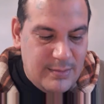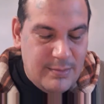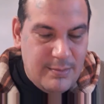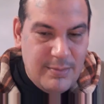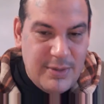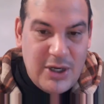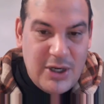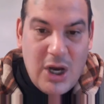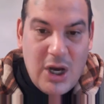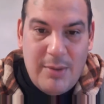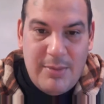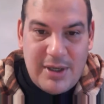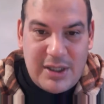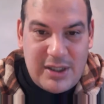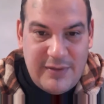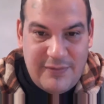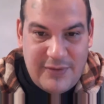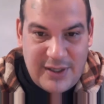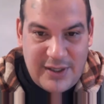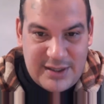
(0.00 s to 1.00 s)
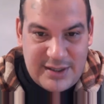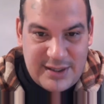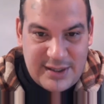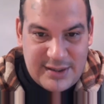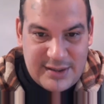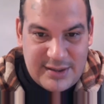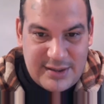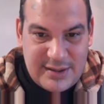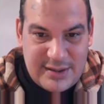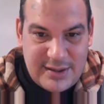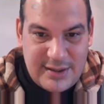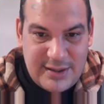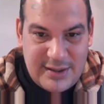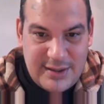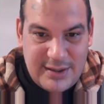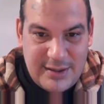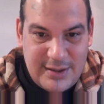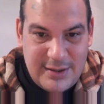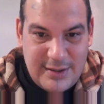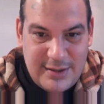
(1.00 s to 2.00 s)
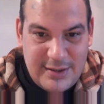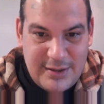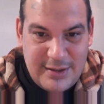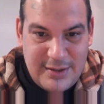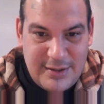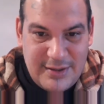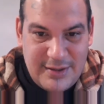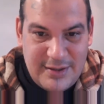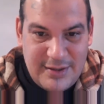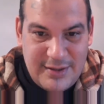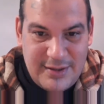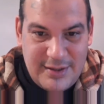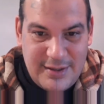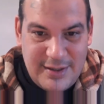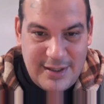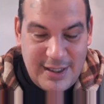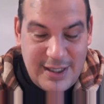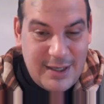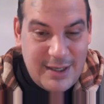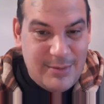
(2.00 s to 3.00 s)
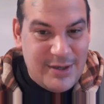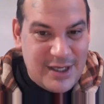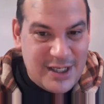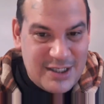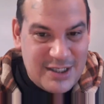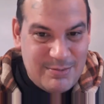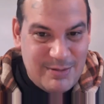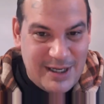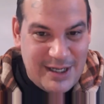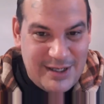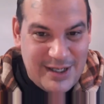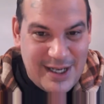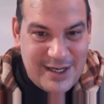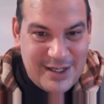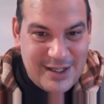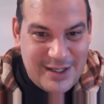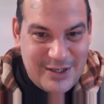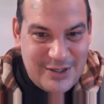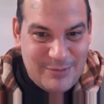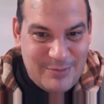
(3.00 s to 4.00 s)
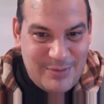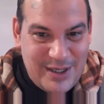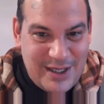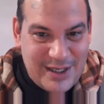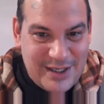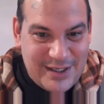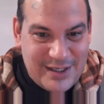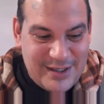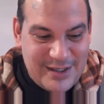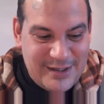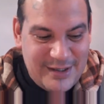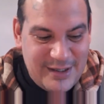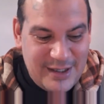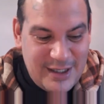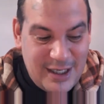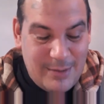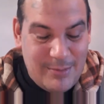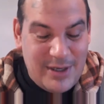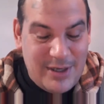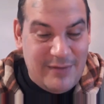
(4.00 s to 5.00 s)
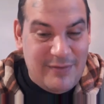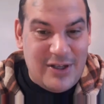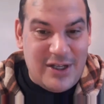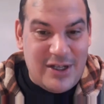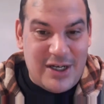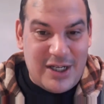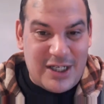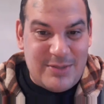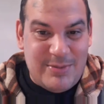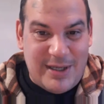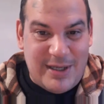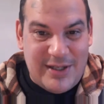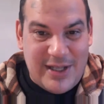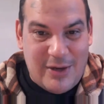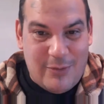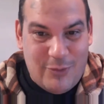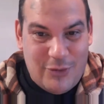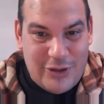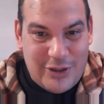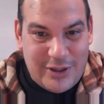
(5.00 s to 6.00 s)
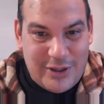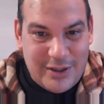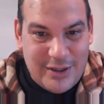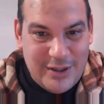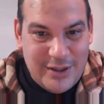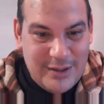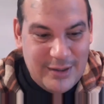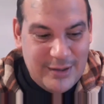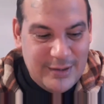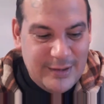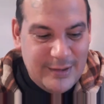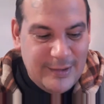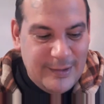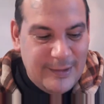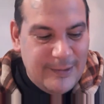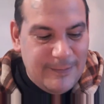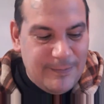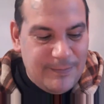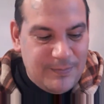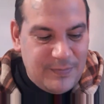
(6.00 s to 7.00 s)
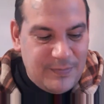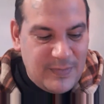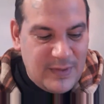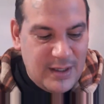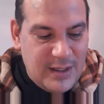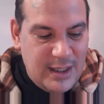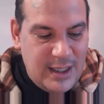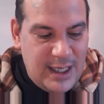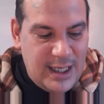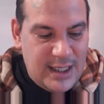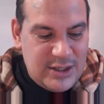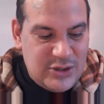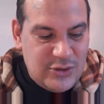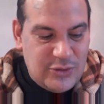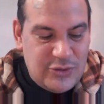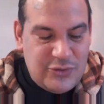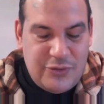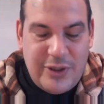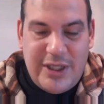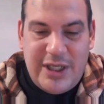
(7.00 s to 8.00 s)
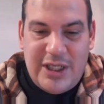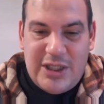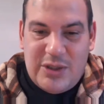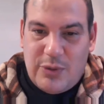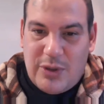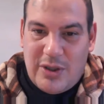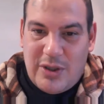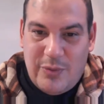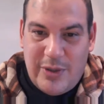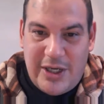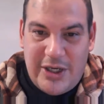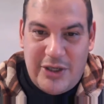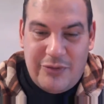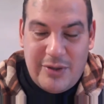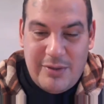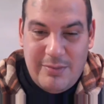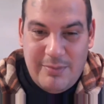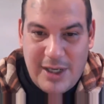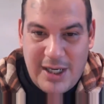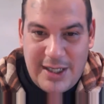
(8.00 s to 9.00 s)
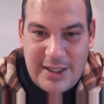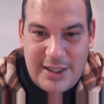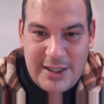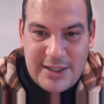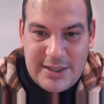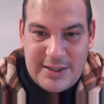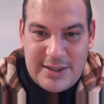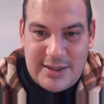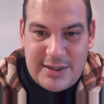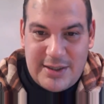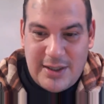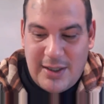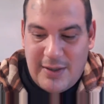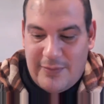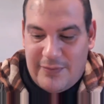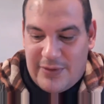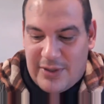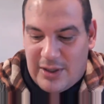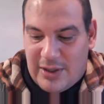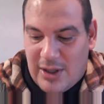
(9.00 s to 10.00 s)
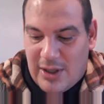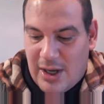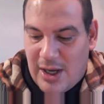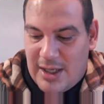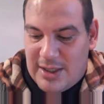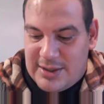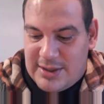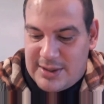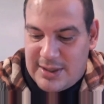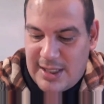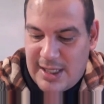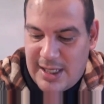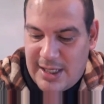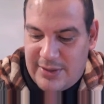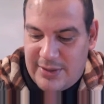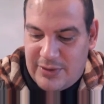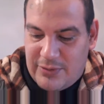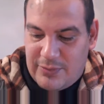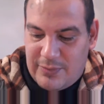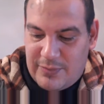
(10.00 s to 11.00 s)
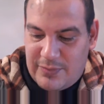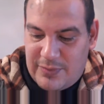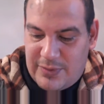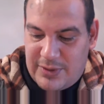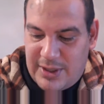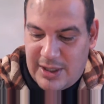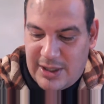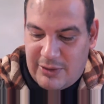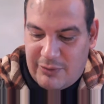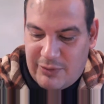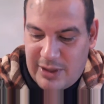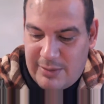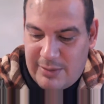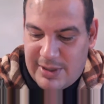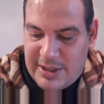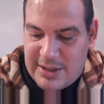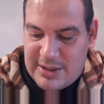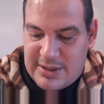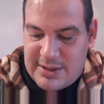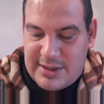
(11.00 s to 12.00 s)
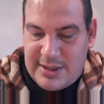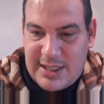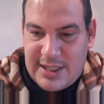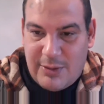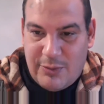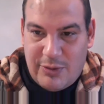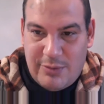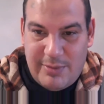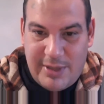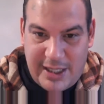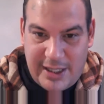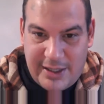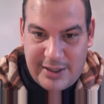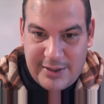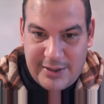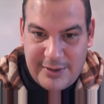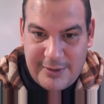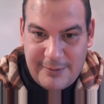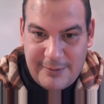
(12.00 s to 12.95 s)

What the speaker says: mnemonic devices. And I'm going to explain that in a little bit. And I'm even going to explain that word. And so treaties were a way to remind us of the laws and the agreements that were made.